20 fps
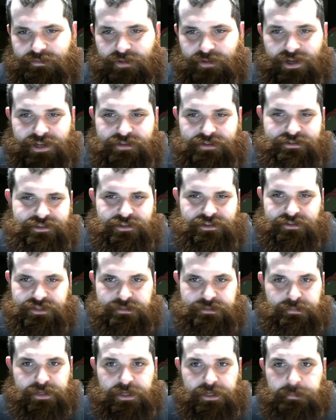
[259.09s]
was all this
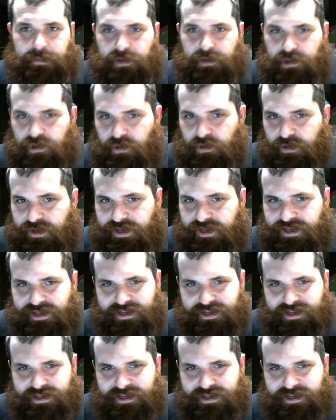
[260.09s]
big ploy.